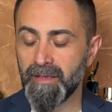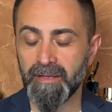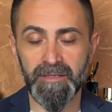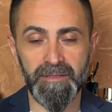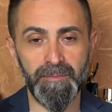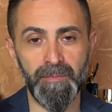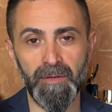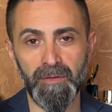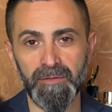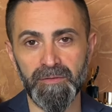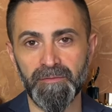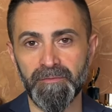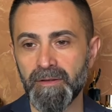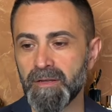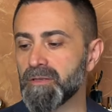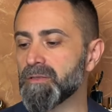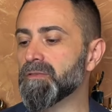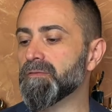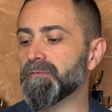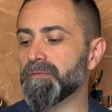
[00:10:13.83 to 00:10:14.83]
Smells
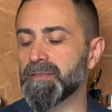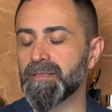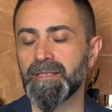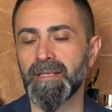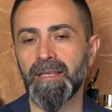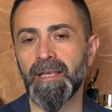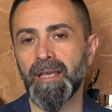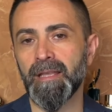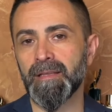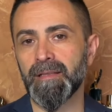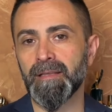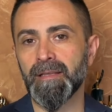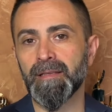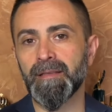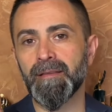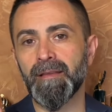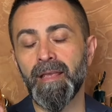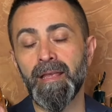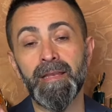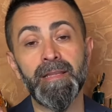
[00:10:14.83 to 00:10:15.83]
very
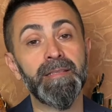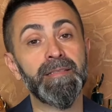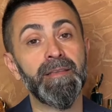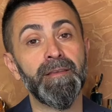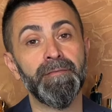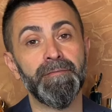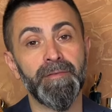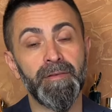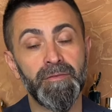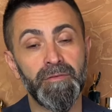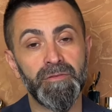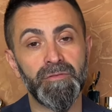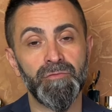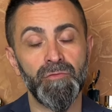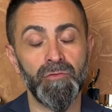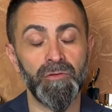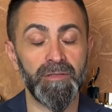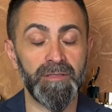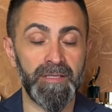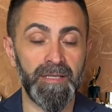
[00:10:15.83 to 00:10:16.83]
sophisticated and it's a very
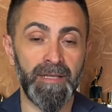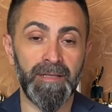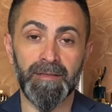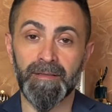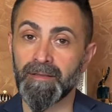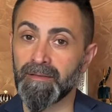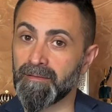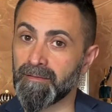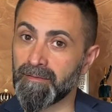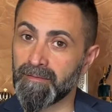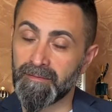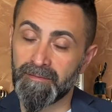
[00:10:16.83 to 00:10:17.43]
strong scent that